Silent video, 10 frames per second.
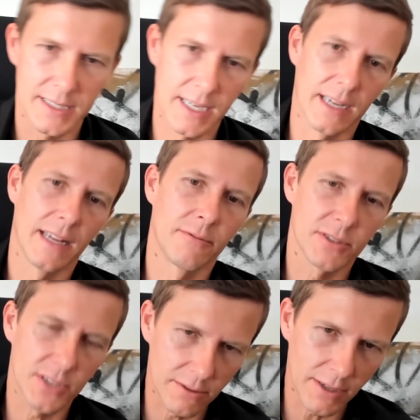say it
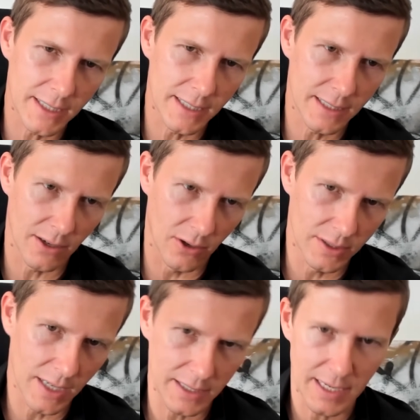was generated
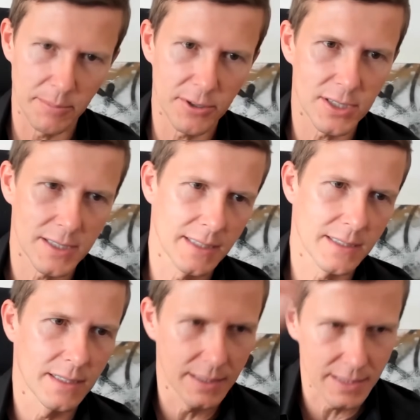on that temperature
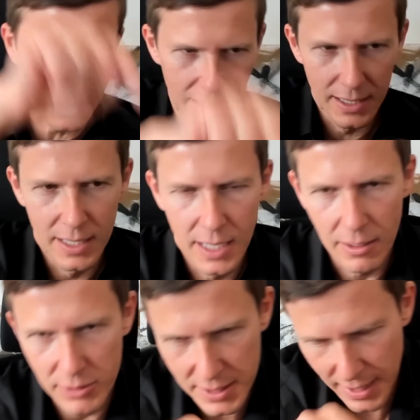sensor and then
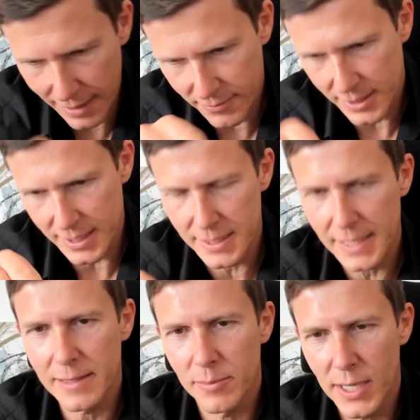it was saved in that
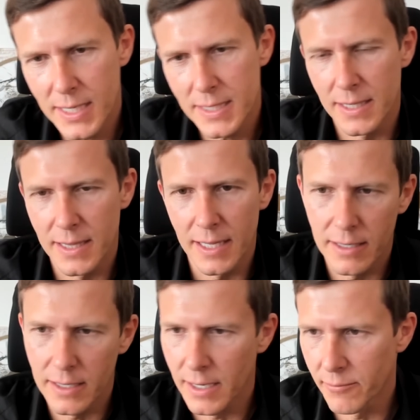database. And
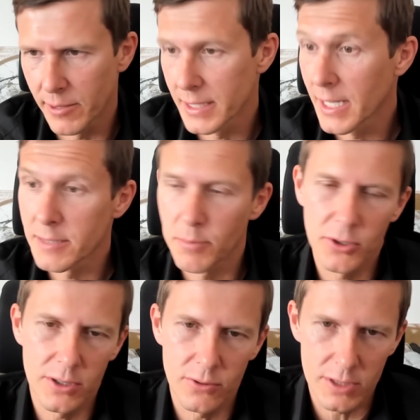then when it gets
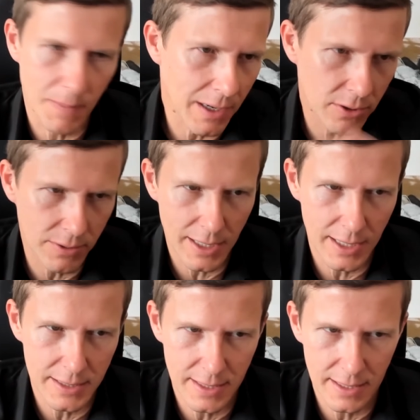put into a smart contract,
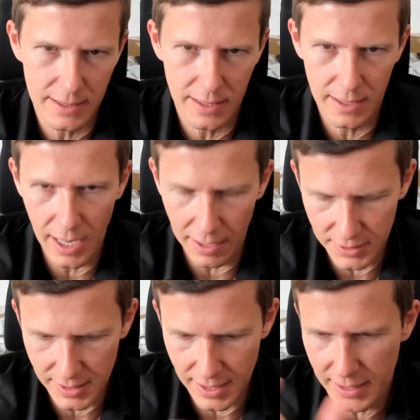let's say
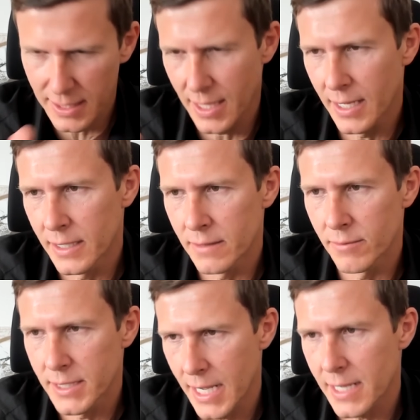after that, then
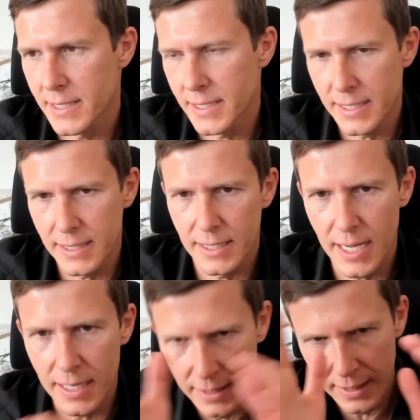we tangle the data
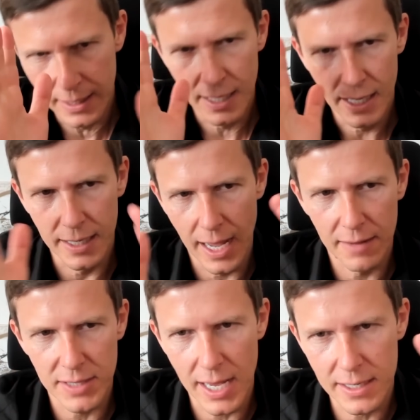again and have
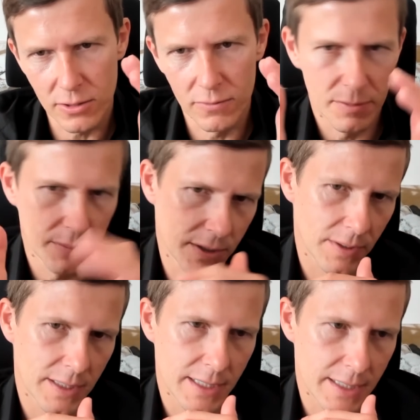the handover
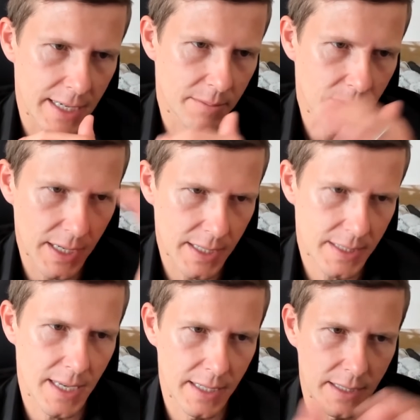between the database
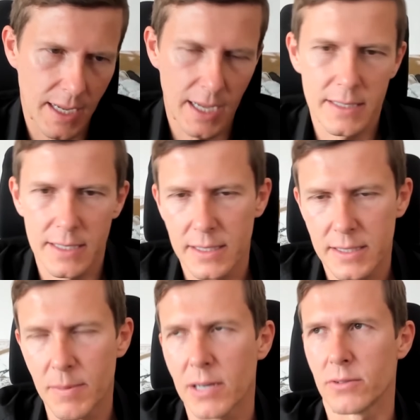and the
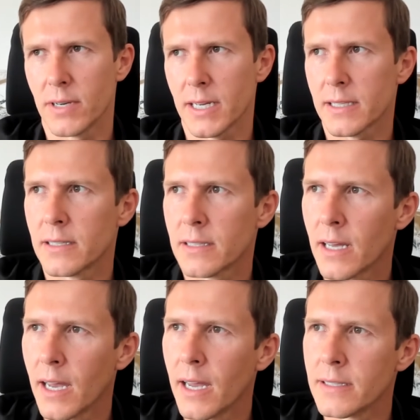smart contract.
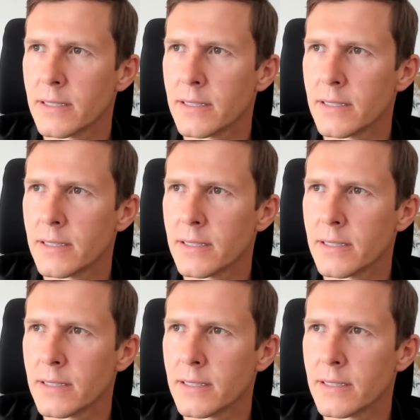And